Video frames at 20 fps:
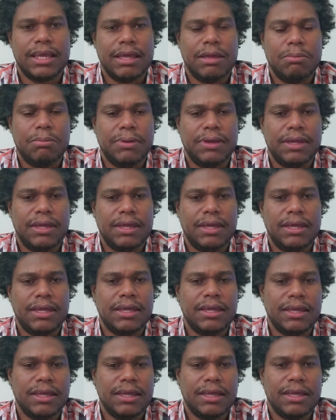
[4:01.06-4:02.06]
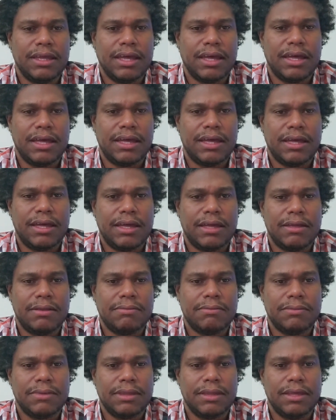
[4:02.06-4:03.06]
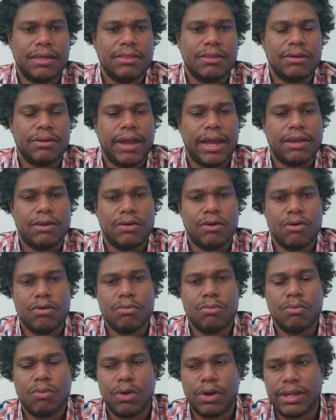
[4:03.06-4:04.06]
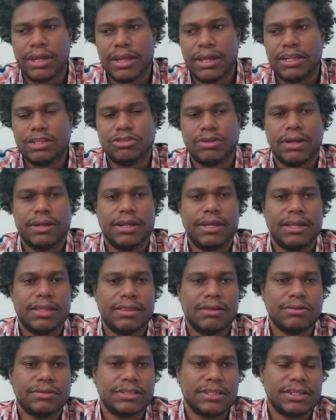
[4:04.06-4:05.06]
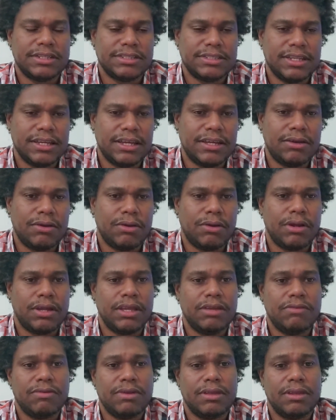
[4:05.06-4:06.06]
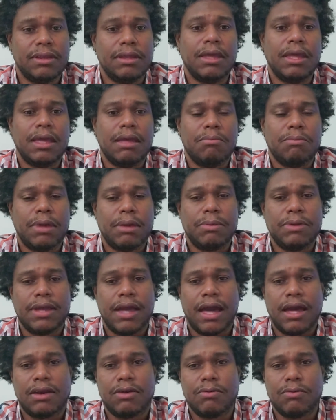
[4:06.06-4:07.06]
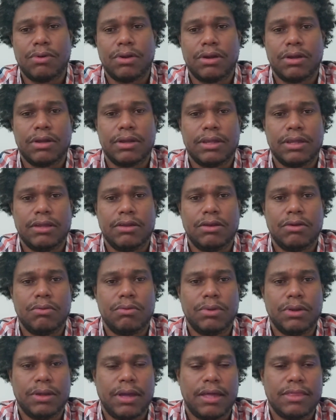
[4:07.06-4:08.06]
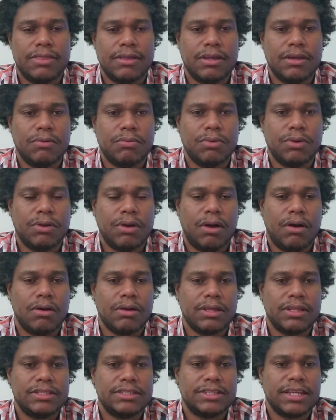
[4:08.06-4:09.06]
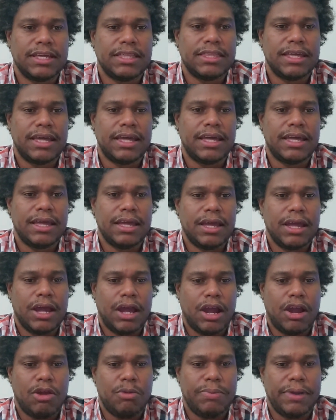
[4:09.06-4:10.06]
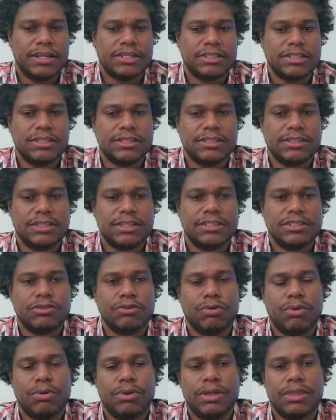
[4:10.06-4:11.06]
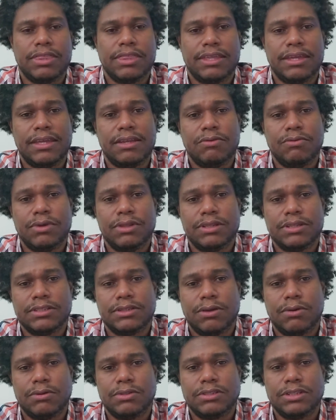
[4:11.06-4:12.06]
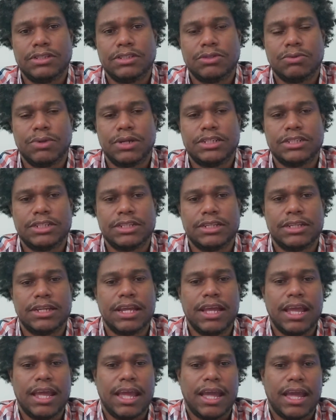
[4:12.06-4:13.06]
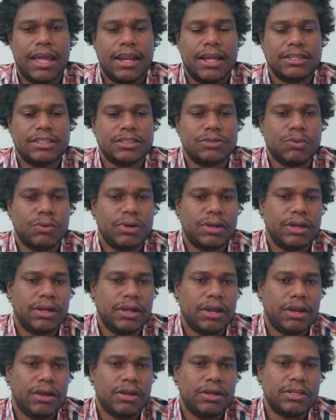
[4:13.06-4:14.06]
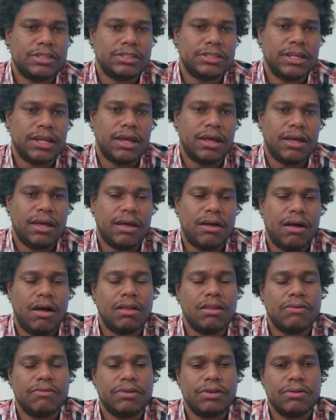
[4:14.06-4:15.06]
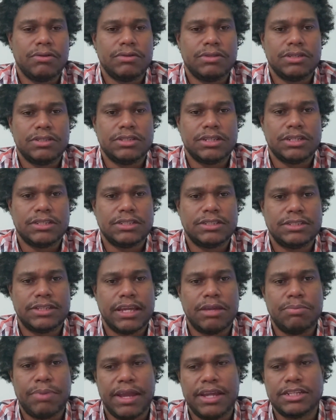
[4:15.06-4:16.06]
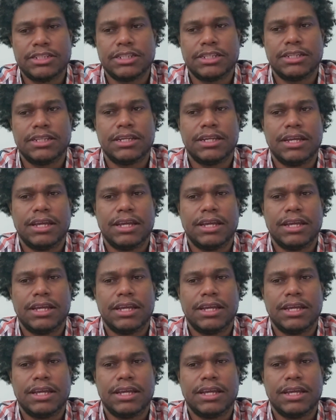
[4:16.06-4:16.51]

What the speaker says: being either at home working, trying to get those things done, or even maybe out of work. I think we all can say that our patience is growing thin with this whole situation. And I just want to encourage all of you to just stay patient.